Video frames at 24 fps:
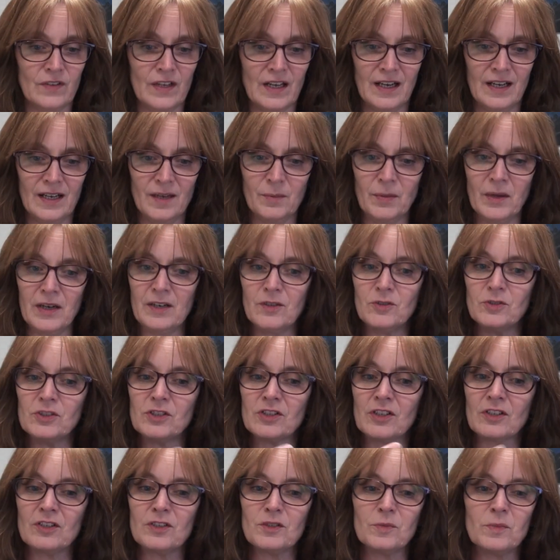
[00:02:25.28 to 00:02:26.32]
anybody who
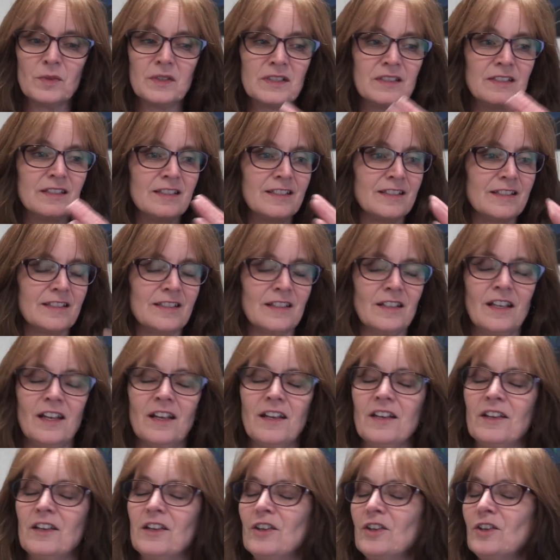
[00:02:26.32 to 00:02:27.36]
starts a business,
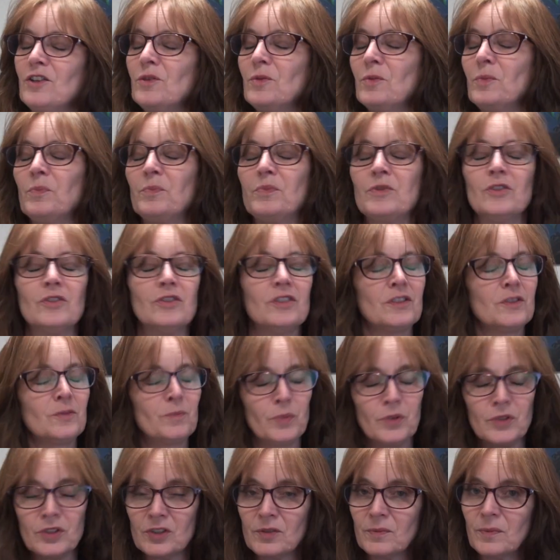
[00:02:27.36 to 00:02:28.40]
you, you
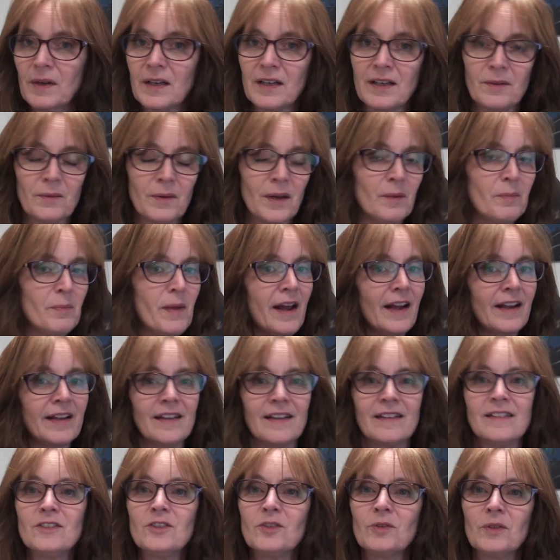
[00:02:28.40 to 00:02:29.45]
just put your money right back
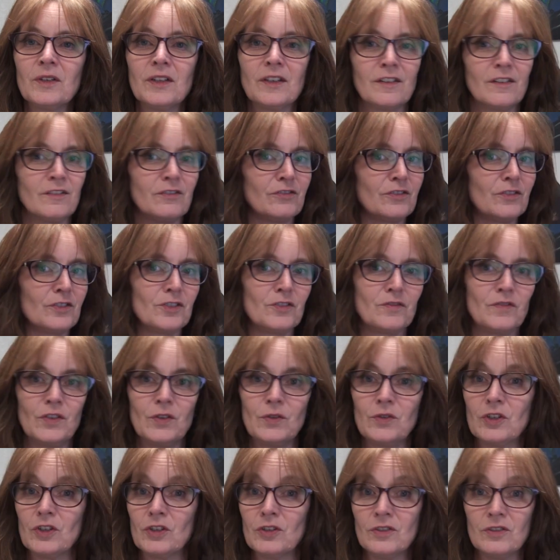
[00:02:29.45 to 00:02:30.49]
into it the first
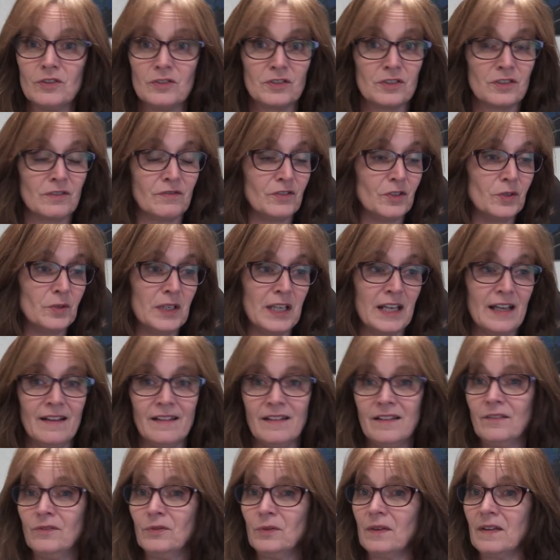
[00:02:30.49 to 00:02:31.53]
few years. If you can't
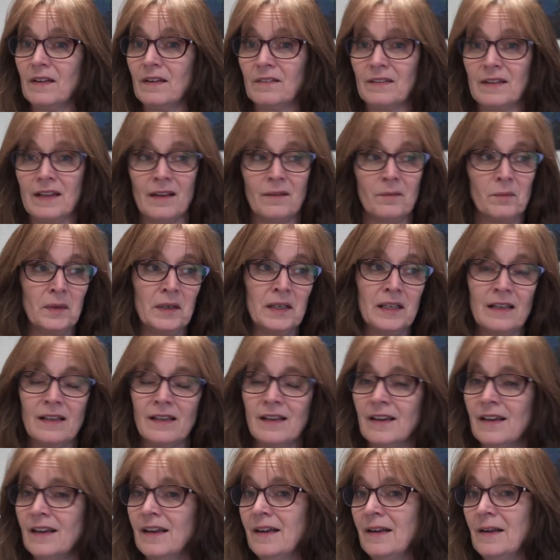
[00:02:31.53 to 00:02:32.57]
live without that
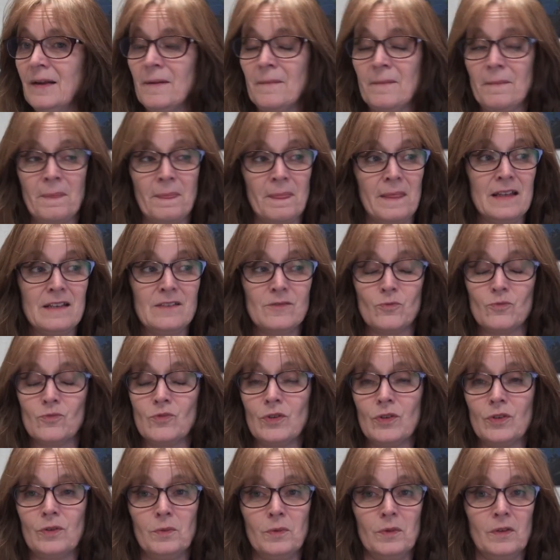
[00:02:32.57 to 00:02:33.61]
money, it's
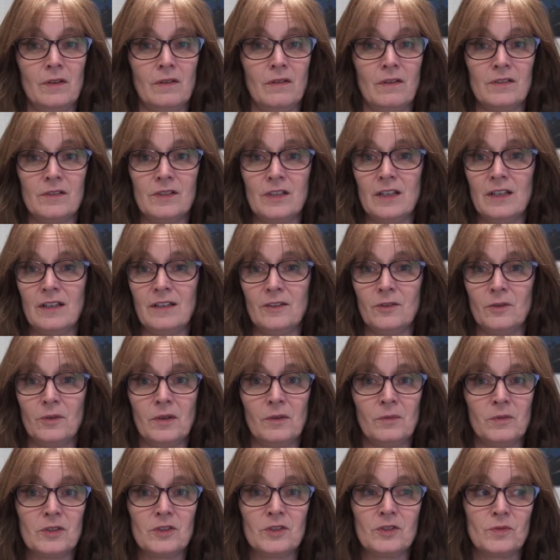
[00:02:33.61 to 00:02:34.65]
really, really hard to get
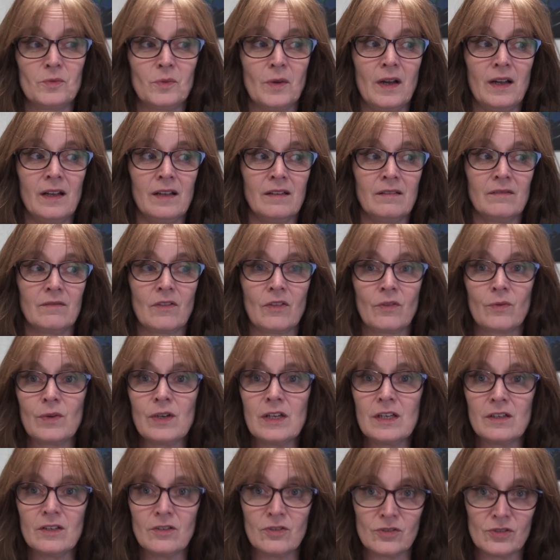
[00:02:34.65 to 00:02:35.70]
going, which is why in
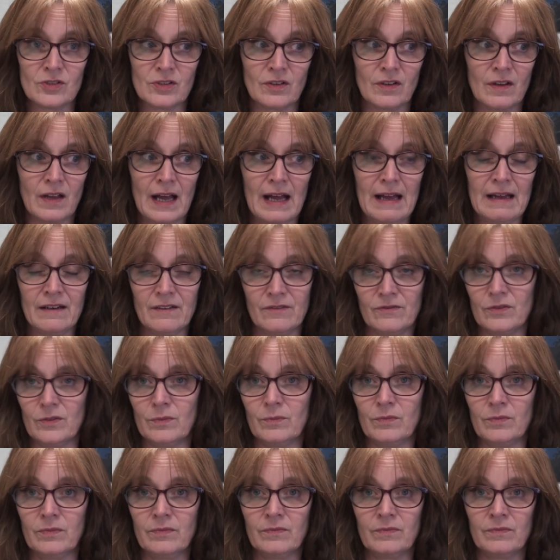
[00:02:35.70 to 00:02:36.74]
three years, a lot of
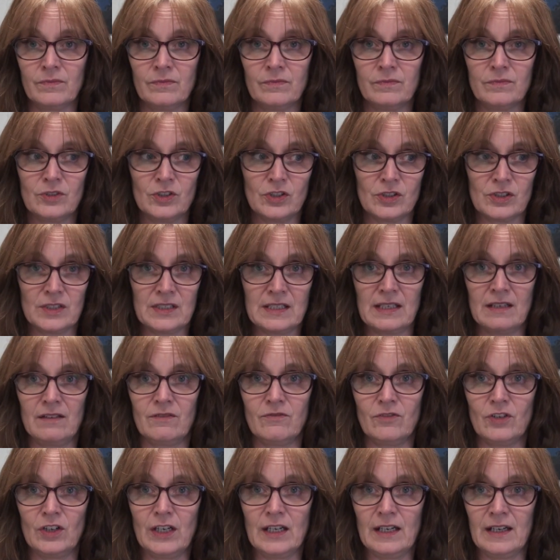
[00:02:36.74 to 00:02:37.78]
them just say,
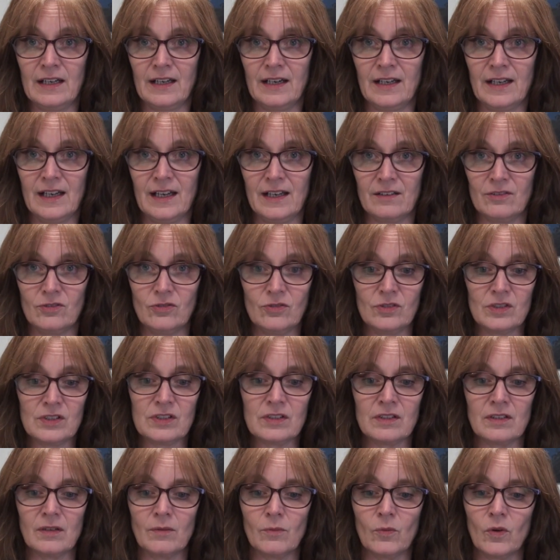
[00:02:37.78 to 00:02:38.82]
"Forget it, I can't do
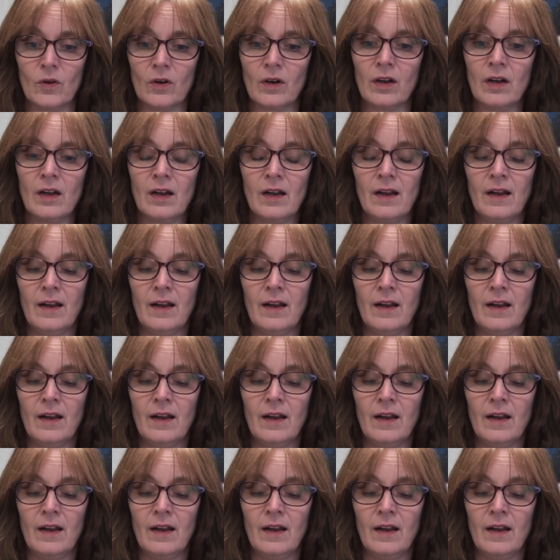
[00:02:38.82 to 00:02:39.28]
this anymore."